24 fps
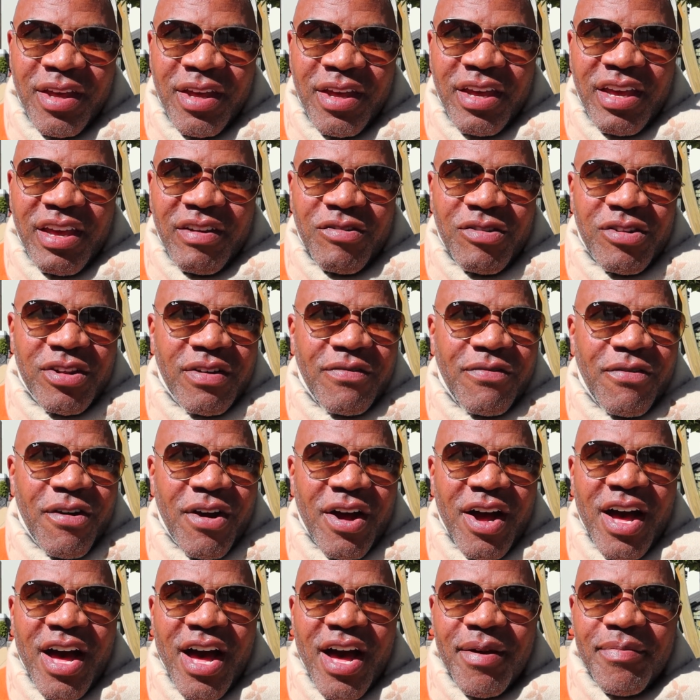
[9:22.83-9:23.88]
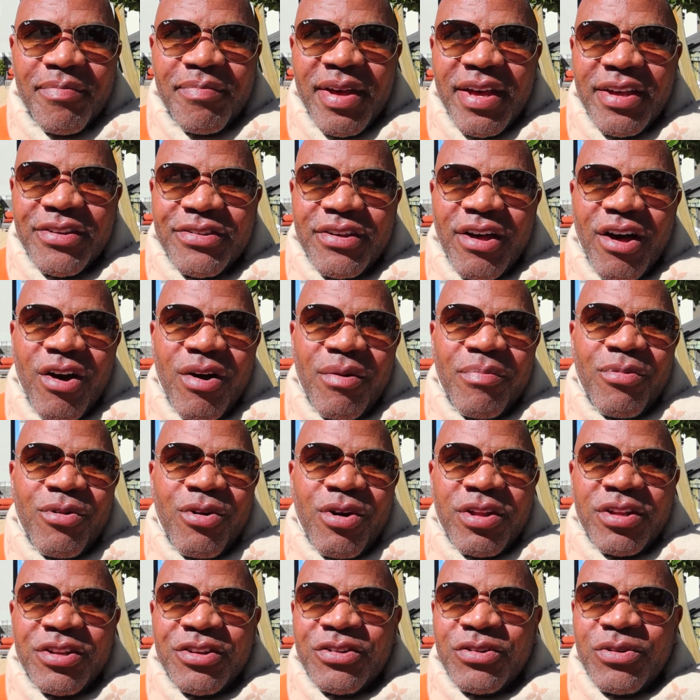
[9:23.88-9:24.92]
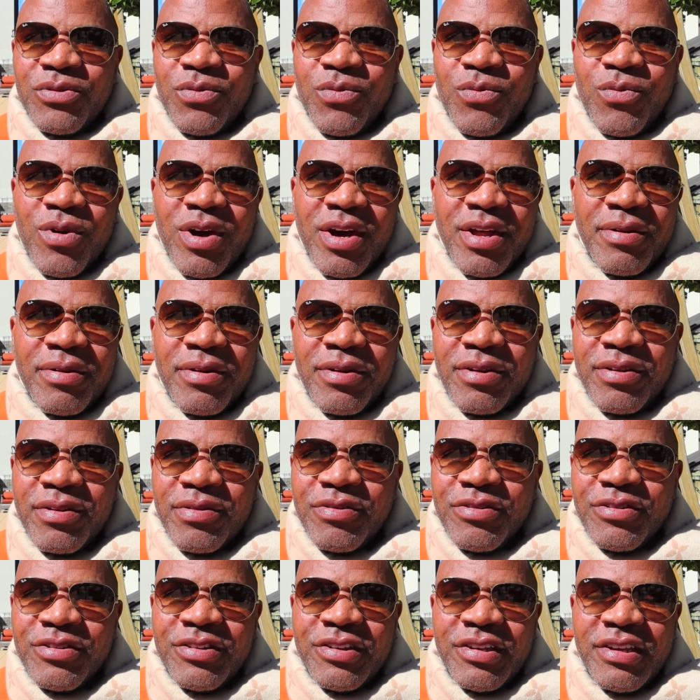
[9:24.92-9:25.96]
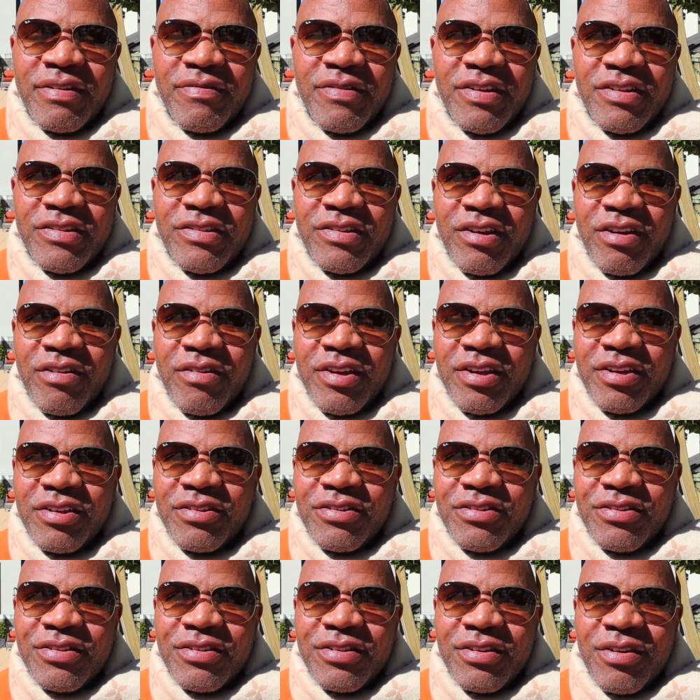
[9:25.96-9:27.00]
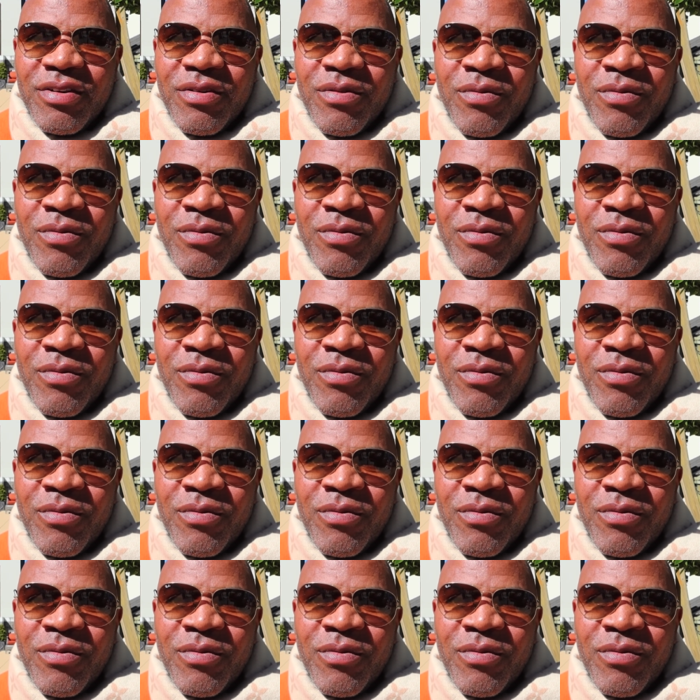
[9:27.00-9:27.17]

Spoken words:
If you're looking for a hot mess all boiled into one TV series,